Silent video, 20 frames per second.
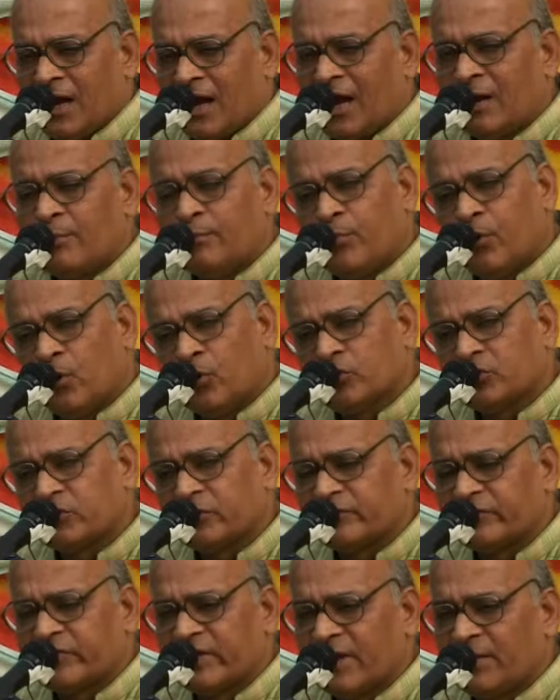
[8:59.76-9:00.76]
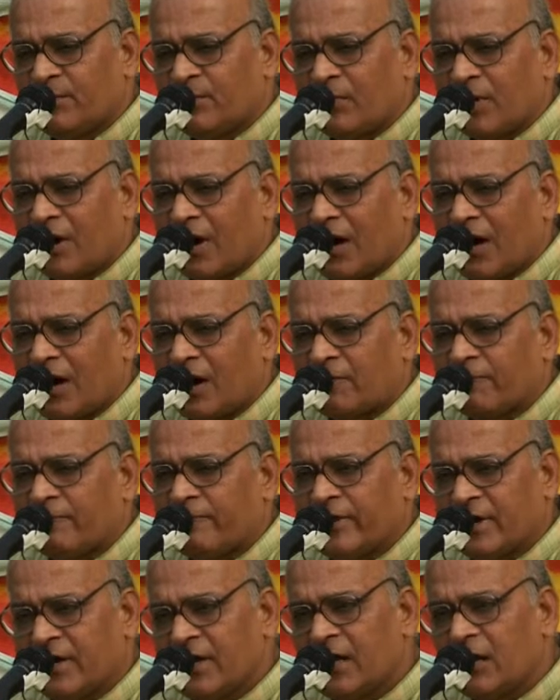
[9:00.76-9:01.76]
And both of them are
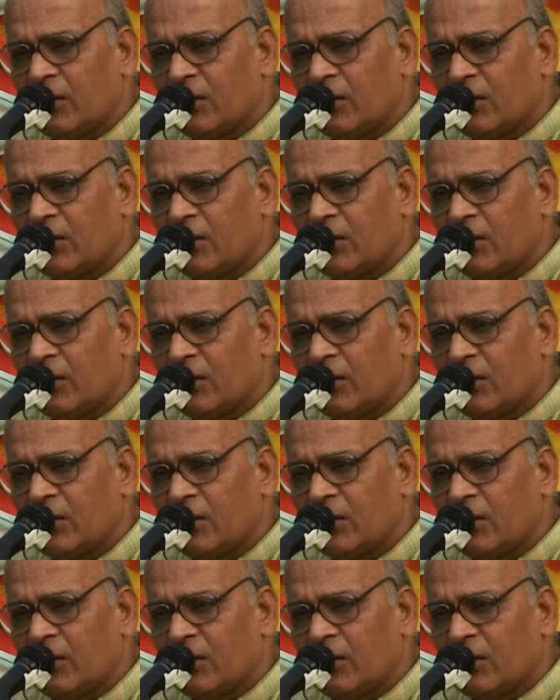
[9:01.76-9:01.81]
very